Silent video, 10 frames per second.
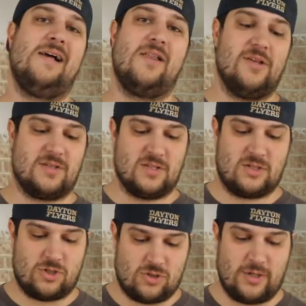This is
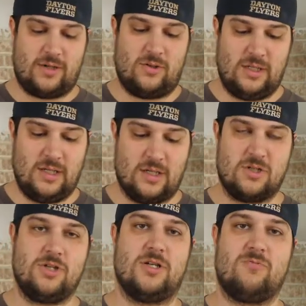strictly
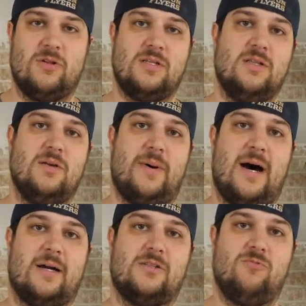just what's in the
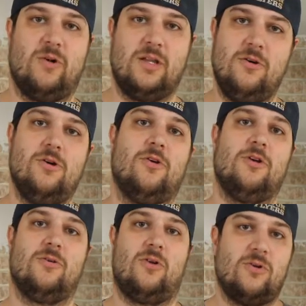box when you go to
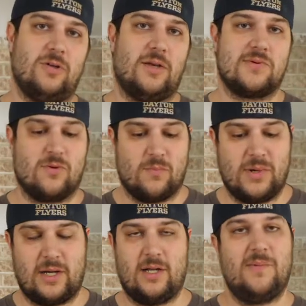your local game store and
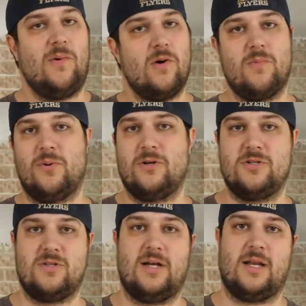pick it up or
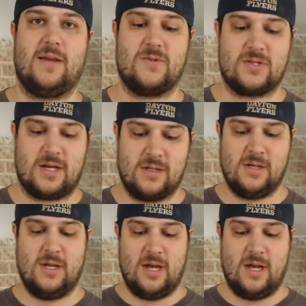purchase it on Amazon.